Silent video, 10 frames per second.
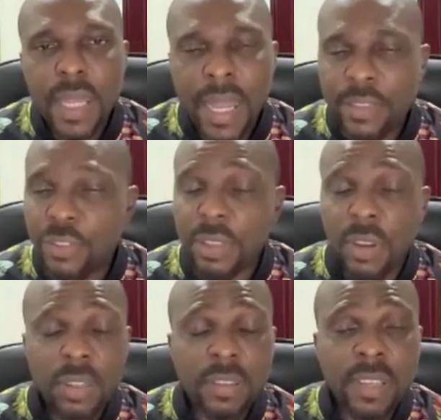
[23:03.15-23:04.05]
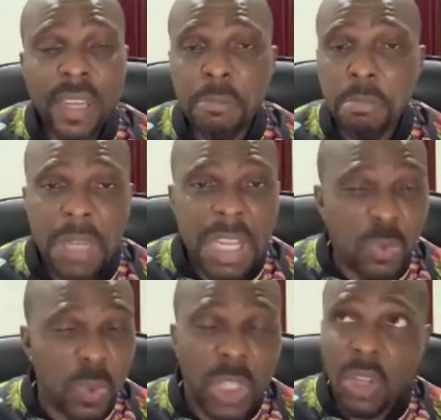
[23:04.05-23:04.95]
And God said, it
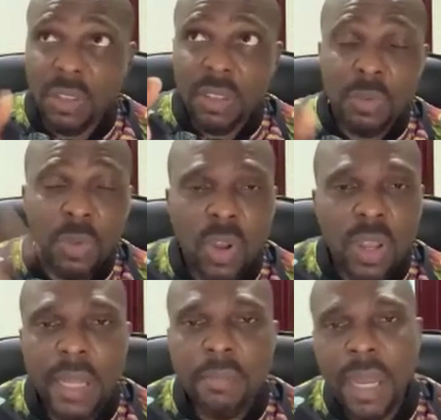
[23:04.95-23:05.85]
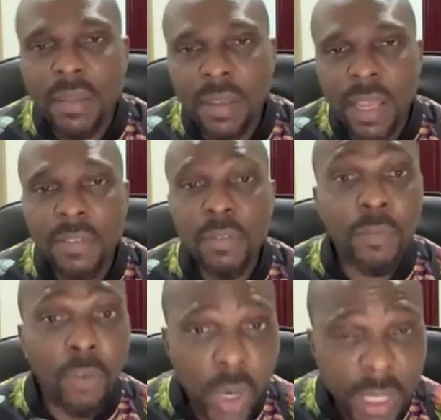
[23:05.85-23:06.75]
will not get back to heaven
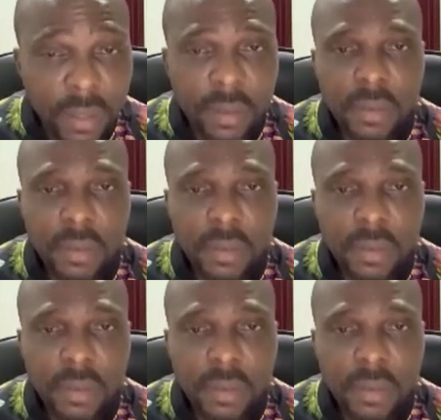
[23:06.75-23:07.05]
void.